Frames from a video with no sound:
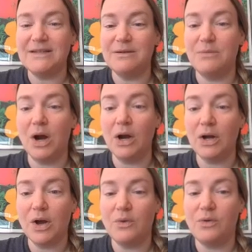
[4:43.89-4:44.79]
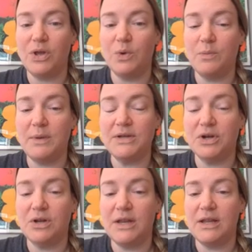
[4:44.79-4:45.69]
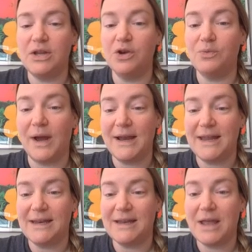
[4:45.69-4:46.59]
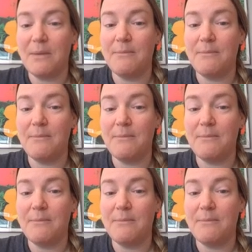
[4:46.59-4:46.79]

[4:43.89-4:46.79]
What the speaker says: Tomorrow you will be turning in your writing.